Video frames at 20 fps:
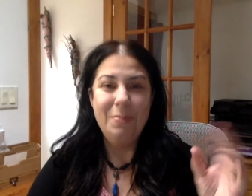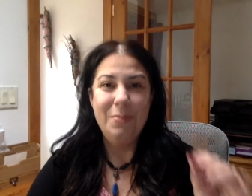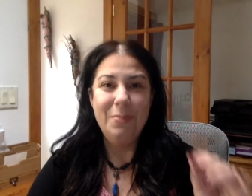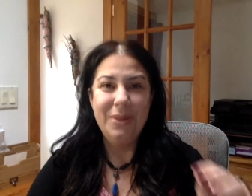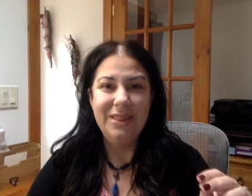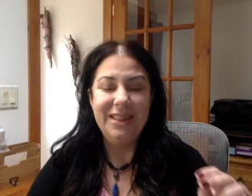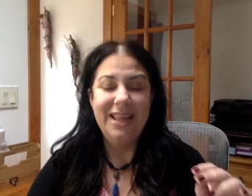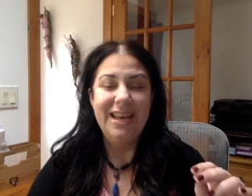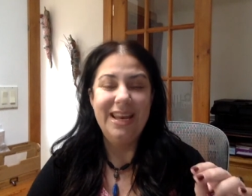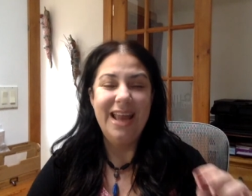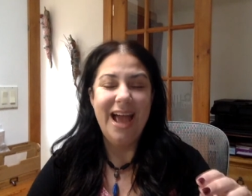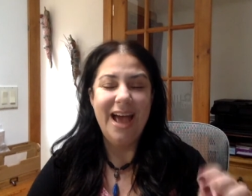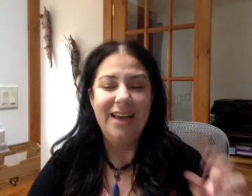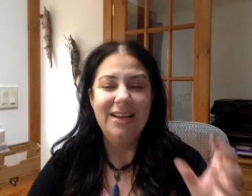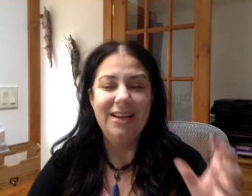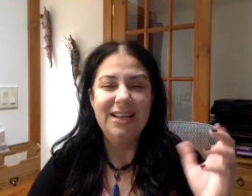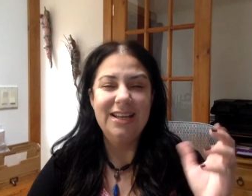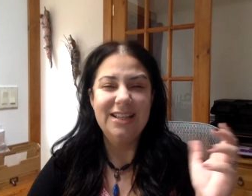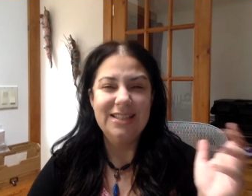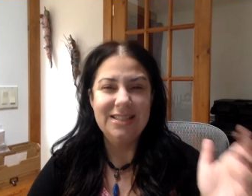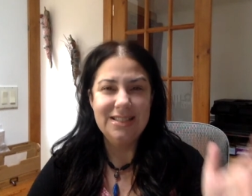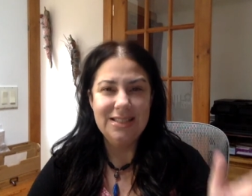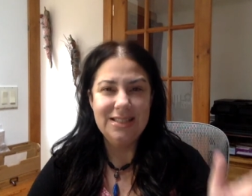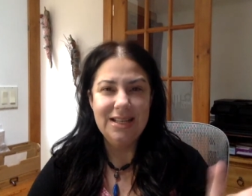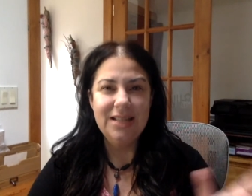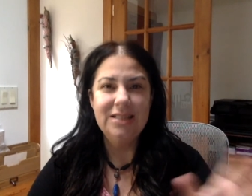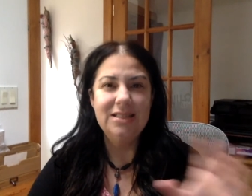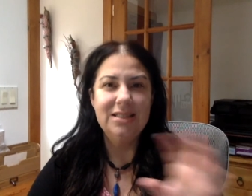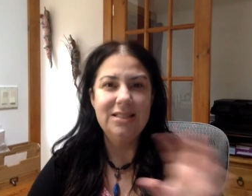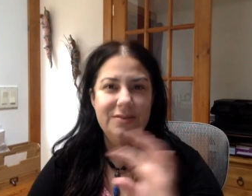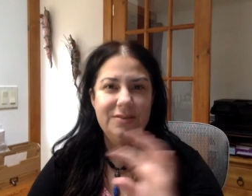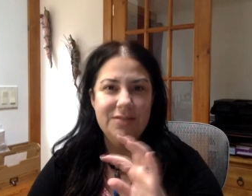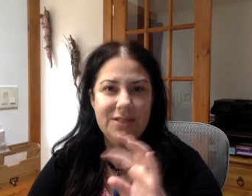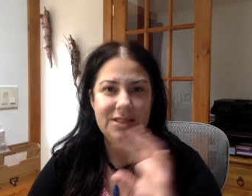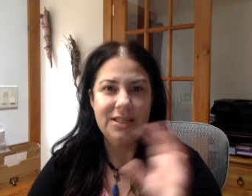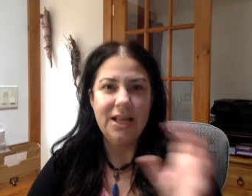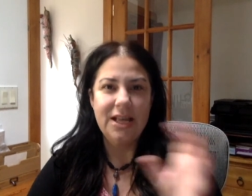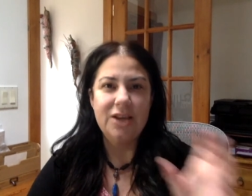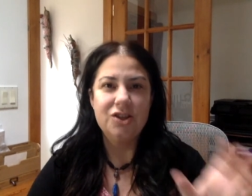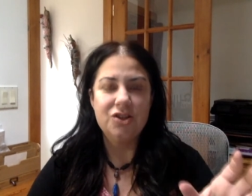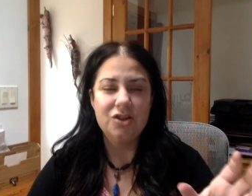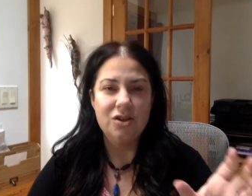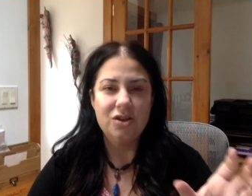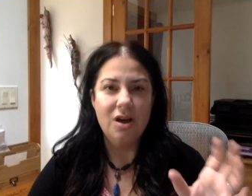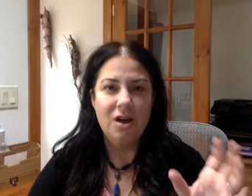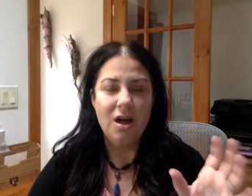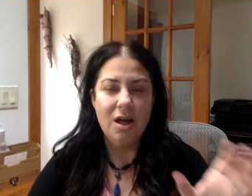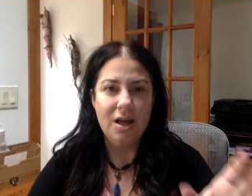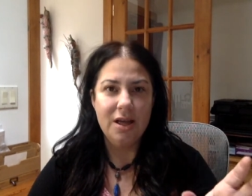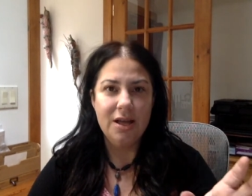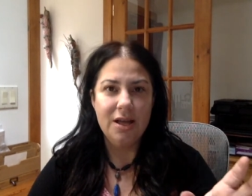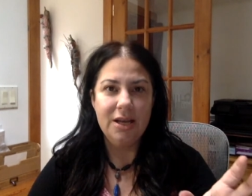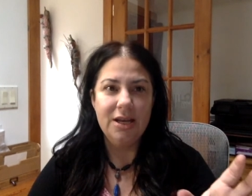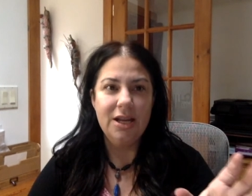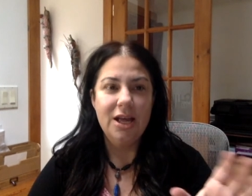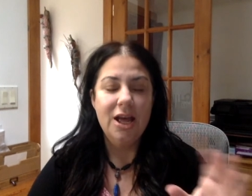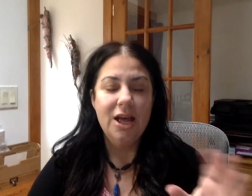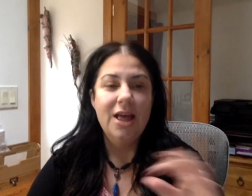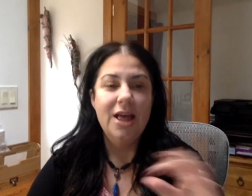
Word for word: but then had an extensive section on